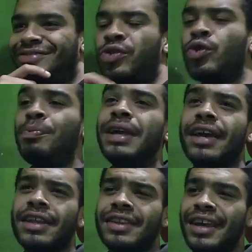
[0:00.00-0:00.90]
To be
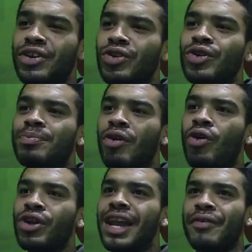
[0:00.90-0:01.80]
continued,
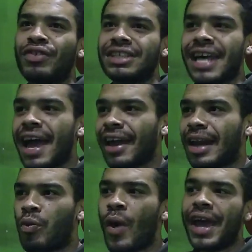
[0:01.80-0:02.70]
bro. You left us
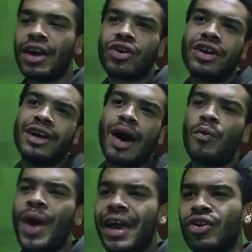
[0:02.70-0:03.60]
hanging. I'm waiting on it.
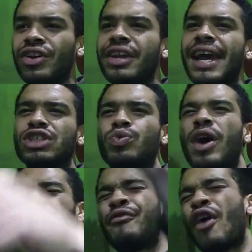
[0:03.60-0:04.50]
I'm waiting on the next
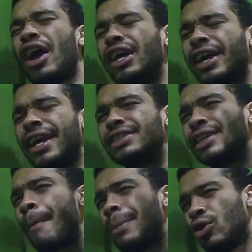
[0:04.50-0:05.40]
one. 30 Kings
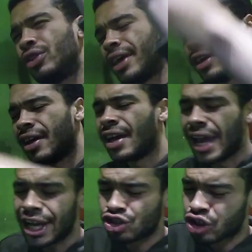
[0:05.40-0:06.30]
in the building.
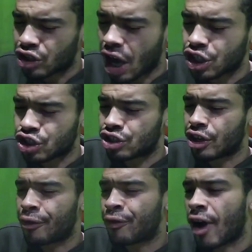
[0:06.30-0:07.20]
Introduction
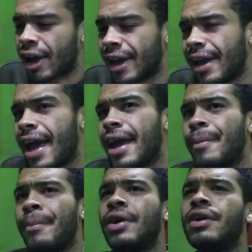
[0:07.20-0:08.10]
to the fucking
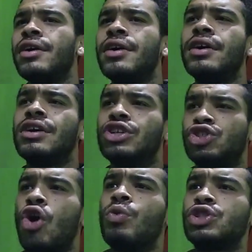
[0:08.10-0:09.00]
game. The
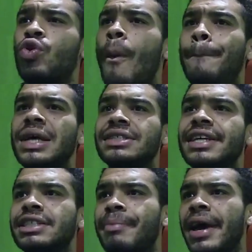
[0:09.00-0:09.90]
song was called
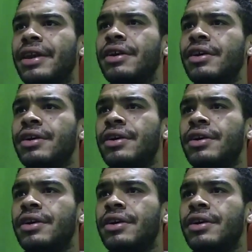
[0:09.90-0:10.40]
Businessman.